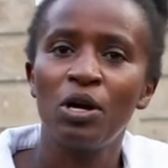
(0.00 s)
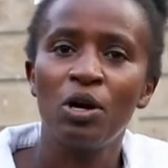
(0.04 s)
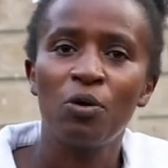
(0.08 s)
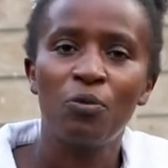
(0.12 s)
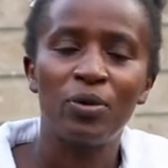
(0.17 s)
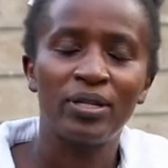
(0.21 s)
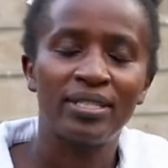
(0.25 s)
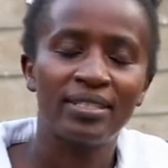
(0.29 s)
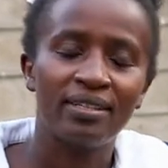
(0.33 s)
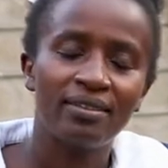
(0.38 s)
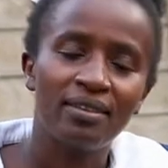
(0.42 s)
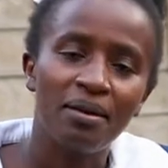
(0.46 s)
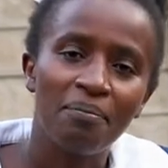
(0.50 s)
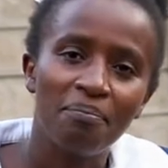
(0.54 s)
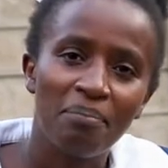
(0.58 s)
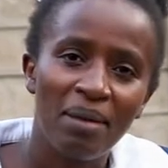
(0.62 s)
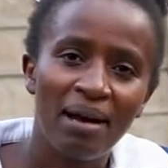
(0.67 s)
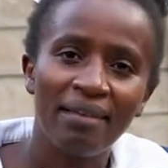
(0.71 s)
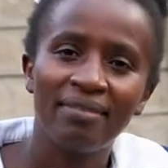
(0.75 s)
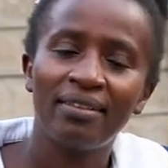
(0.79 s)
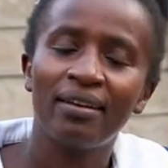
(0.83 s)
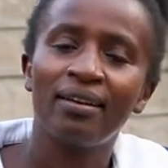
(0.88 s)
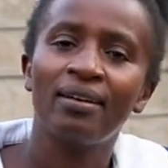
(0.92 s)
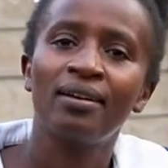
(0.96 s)
We see the
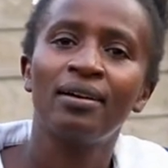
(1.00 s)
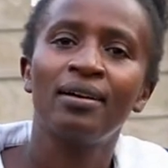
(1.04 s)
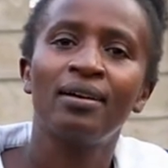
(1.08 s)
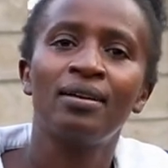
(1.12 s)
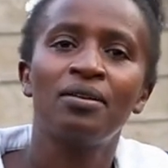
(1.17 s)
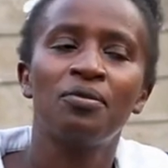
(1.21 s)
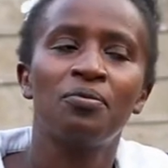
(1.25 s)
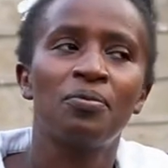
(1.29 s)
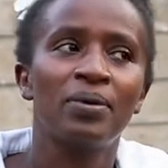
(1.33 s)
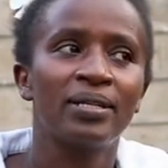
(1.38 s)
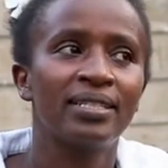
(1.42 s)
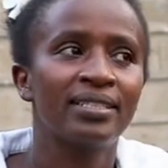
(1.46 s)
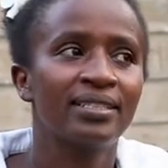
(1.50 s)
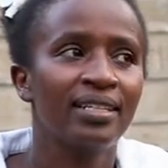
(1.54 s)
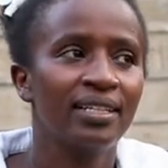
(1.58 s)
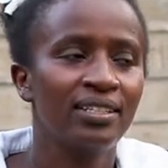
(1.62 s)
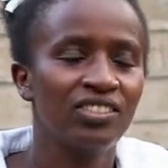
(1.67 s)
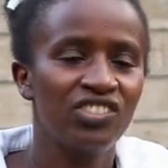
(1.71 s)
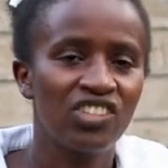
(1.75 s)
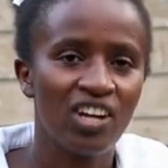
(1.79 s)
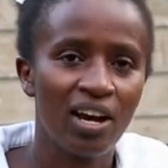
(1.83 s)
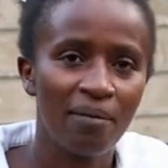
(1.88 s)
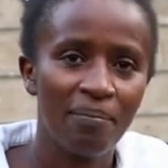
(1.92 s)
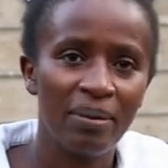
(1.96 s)
mother, we see
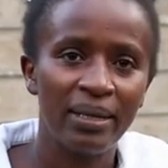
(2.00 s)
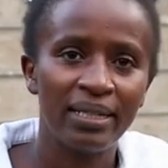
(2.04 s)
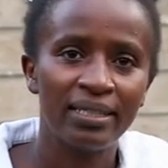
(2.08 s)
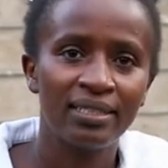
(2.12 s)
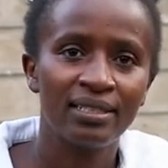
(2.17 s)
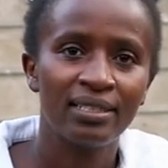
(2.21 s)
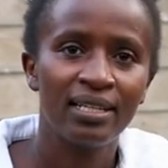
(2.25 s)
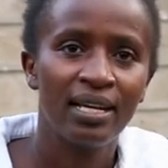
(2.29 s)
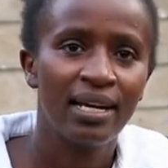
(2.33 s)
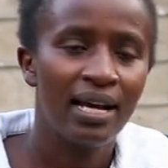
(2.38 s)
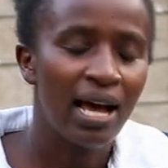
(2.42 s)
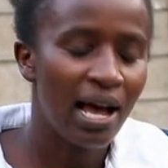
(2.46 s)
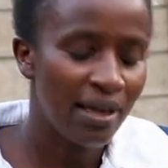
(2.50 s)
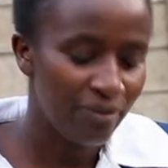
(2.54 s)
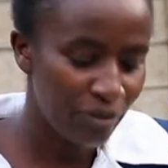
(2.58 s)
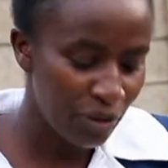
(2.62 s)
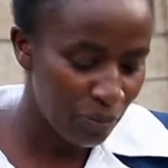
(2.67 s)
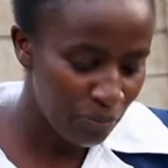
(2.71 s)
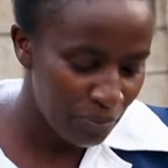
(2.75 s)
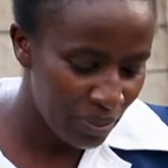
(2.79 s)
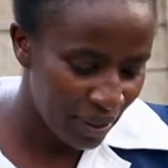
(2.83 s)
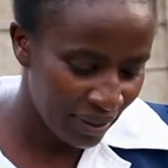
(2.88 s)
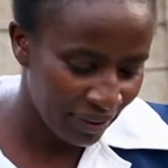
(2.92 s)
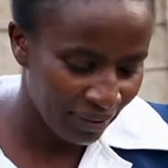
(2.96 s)
Jabez, and the
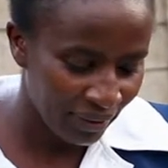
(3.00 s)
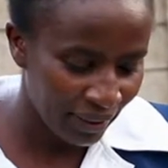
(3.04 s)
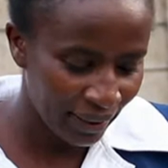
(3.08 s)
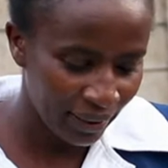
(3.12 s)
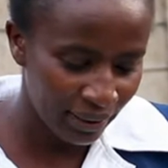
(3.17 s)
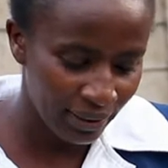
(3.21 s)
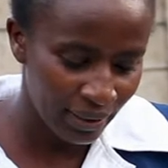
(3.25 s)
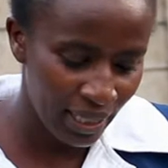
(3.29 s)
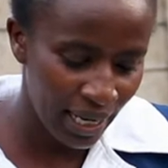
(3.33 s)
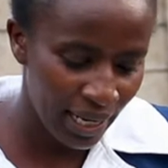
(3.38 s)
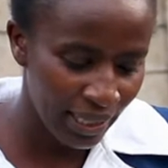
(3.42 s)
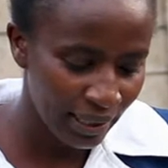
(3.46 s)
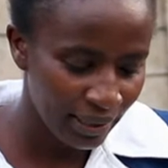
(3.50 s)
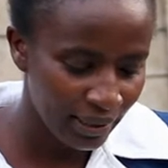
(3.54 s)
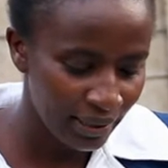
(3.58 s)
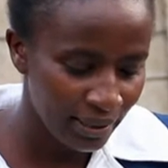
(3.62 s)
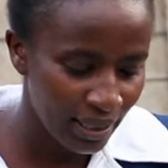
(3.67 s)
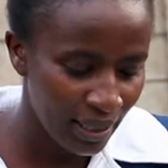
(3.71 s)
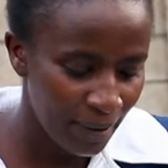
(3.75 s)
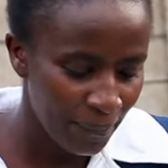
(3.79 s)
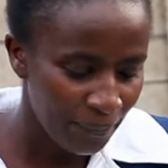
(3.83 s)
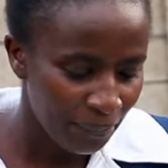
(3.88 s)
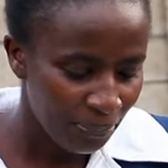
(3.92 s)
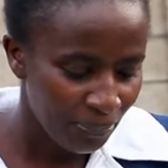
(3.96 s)
brethren. And
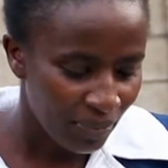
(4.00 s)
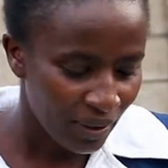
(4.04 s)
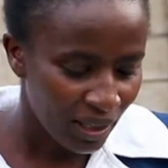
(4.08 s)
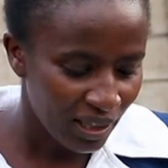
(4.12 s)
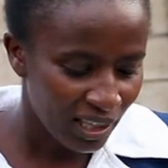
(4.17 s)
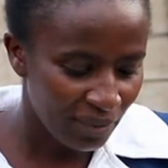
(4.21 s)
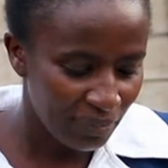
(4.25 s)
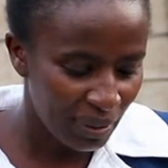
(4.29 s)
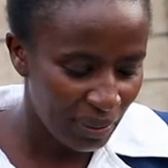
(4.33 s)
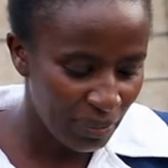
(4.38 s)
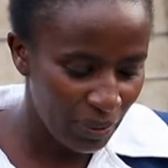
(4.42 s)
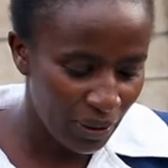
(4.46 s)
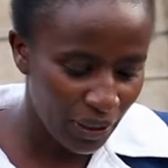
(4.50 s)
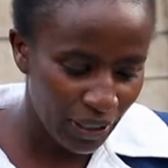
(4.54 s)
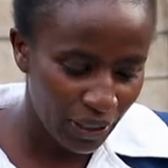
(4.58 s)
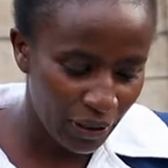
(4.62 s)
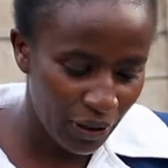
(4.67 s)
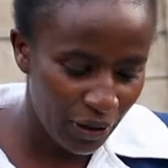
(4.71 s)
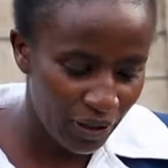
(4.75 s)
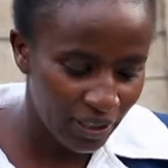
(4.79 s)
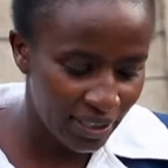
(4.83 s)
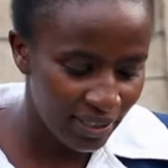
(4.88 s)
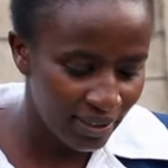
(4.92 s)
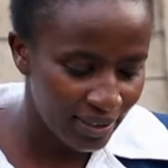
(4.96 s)
the Bible
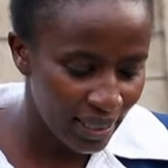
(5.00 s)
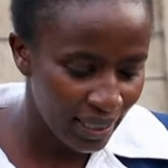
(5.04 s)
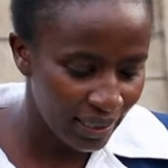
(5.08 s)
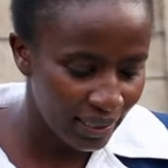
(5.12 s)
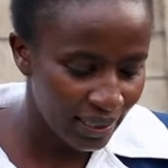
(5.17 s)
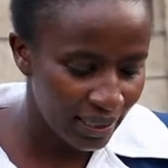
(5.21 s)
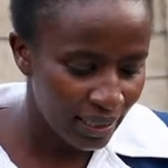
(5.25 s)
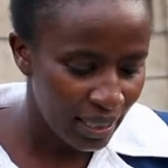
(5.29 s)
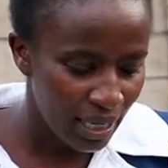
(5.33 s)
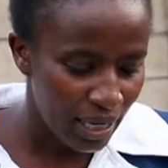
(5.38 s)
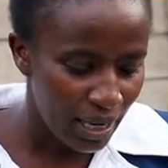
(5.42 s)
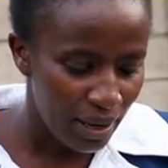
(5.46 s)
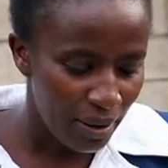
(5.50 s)
records that